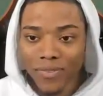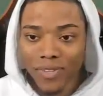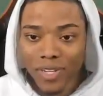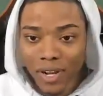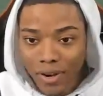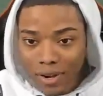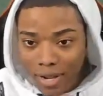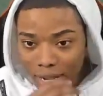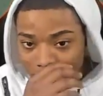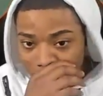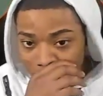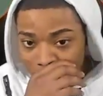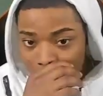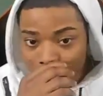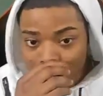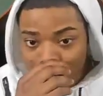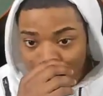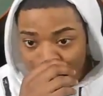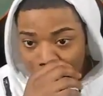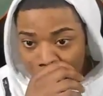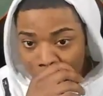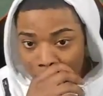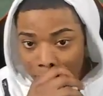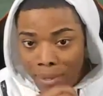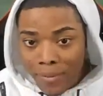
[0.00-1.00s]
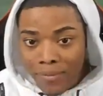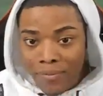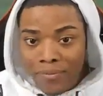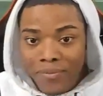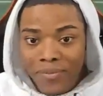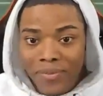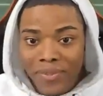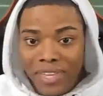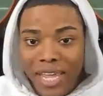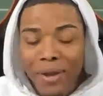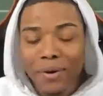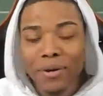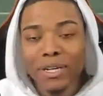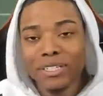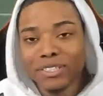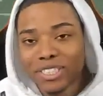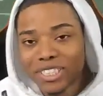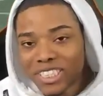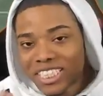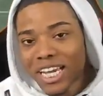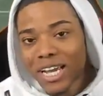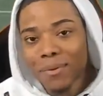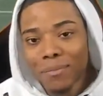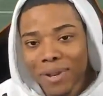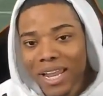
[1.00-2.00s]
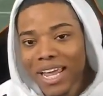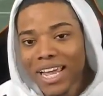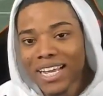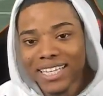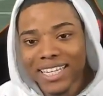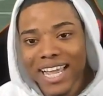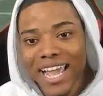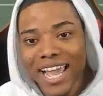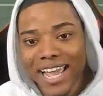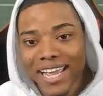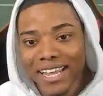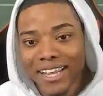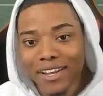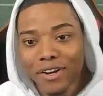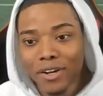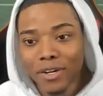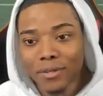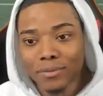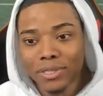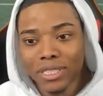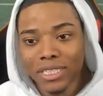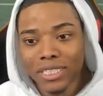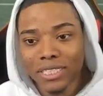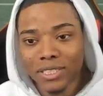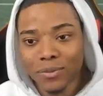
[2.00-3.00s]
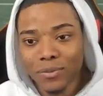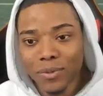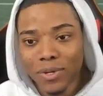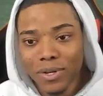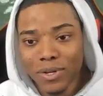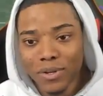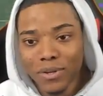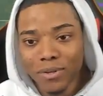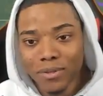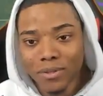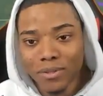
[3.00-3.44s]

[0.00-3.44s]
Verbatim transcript: Okay. It was something like that, you know what I'm saying? So we gonna